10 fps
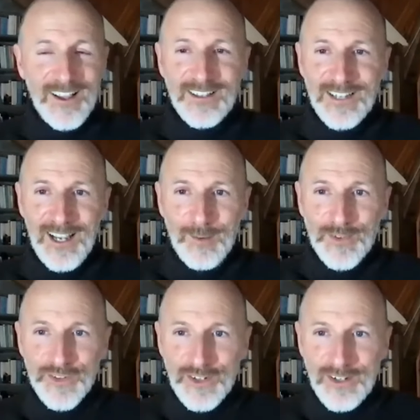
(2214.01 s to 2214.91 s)
it's
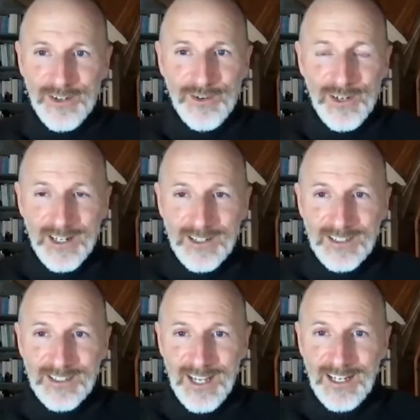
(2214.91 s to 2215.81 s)
absolutely
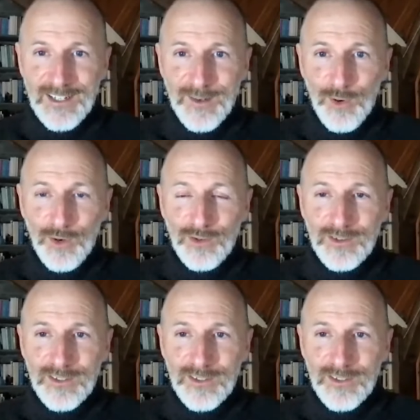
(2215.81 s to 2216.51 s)
understandable